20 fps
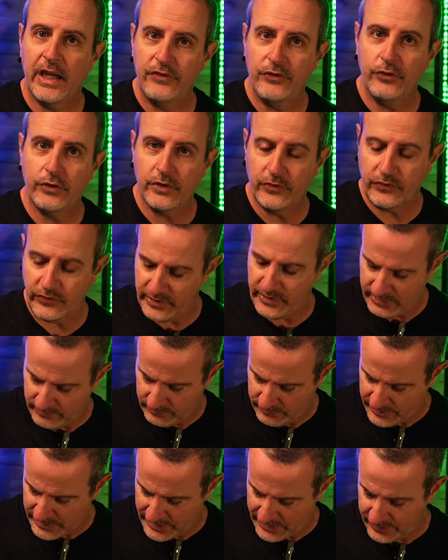As you can see,
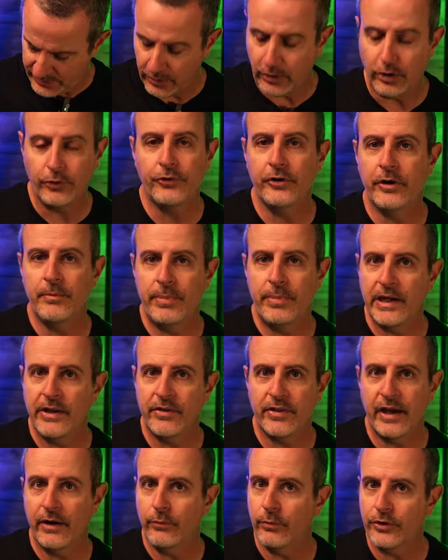I can alternate
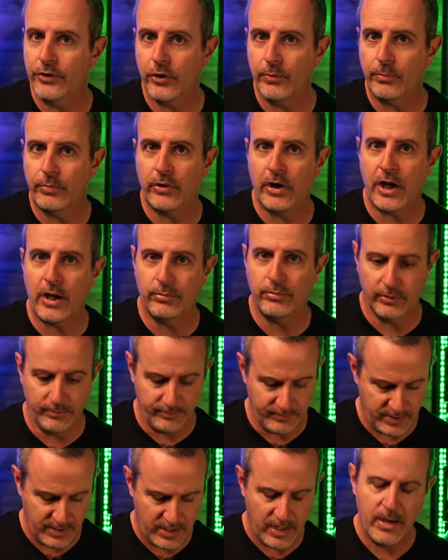pick that with no
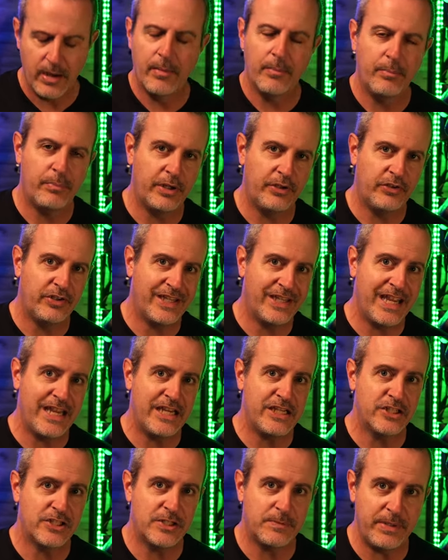problem, but to
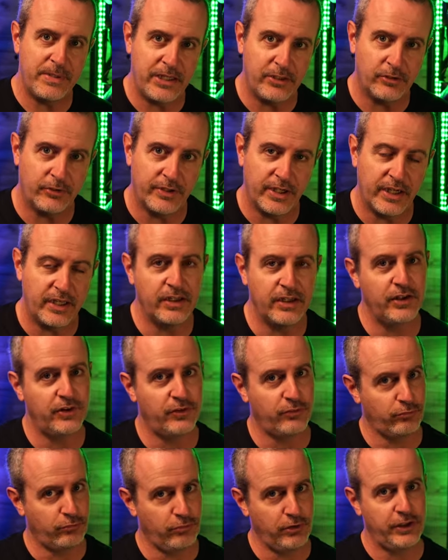gain speed on that
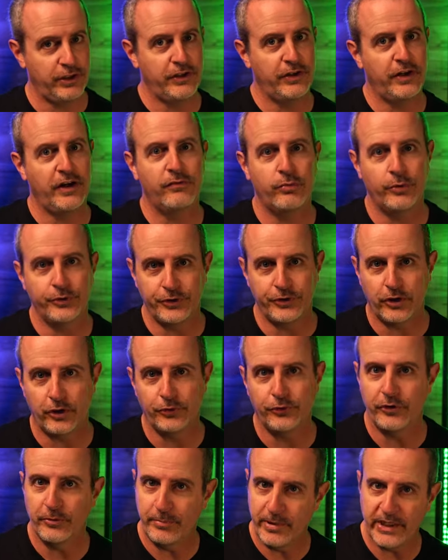is really tough when you're
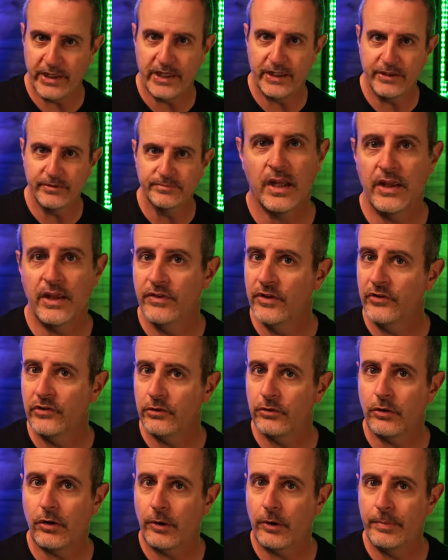alternate picking. And this
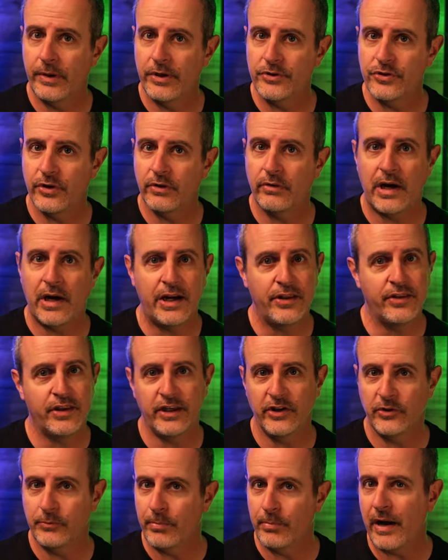little arpeggio, I
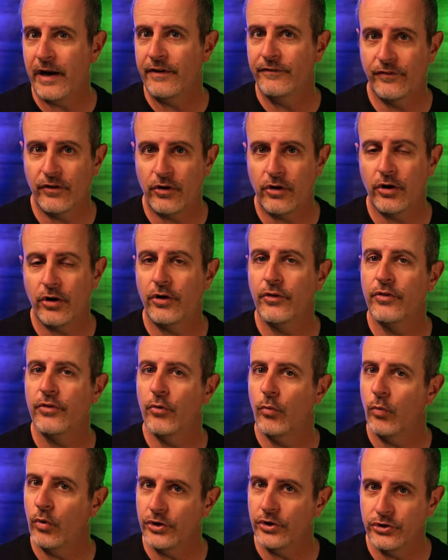think, is by far
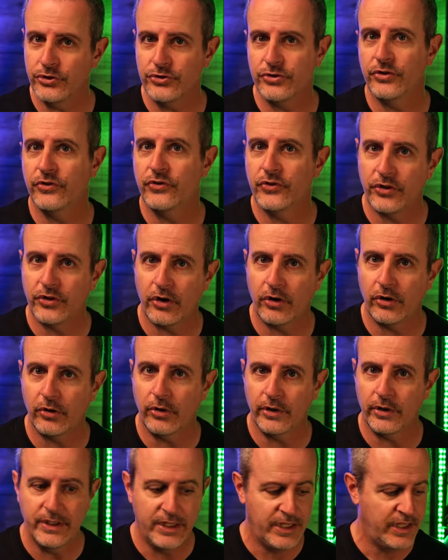the one you should start
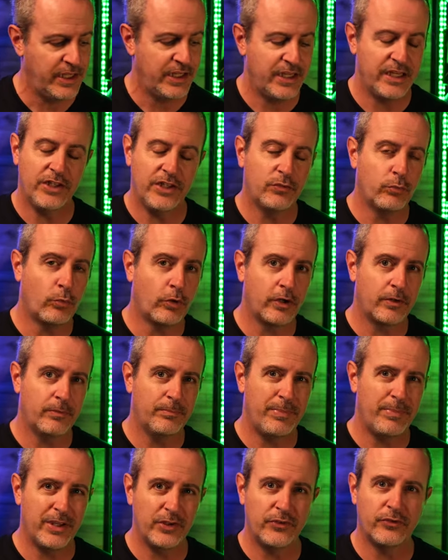on. It's
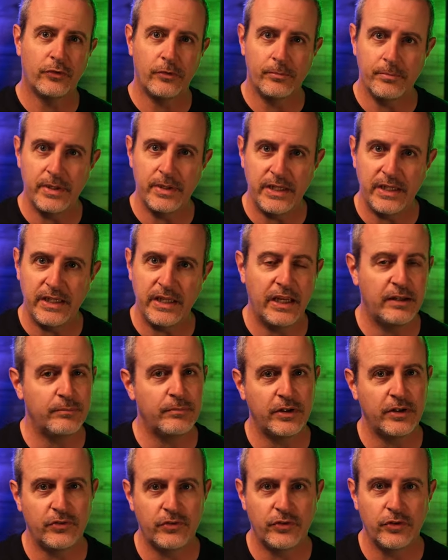worked best for me and
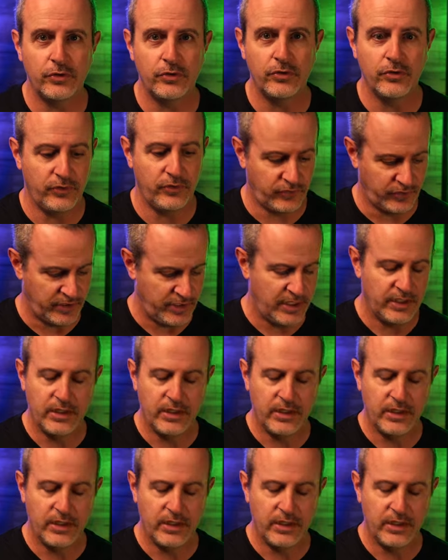my students.